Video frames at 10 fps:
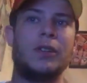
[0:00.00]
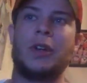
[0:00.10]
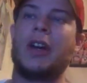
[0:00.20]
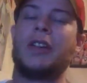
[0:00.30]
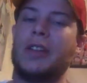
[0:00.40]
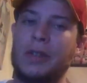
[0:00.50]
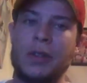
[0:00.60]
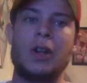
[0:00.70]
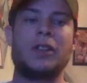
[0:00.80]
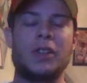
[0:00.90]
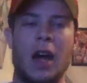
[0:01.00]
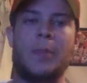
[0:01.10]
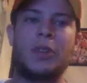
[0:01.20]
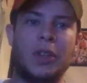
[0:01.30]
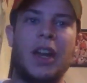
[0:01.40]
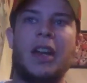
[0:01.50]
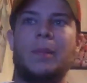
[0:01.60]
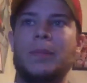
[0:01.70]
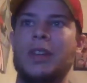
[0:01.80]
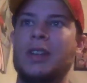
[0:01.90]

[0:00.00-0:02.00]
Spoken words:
They're on the top of their game,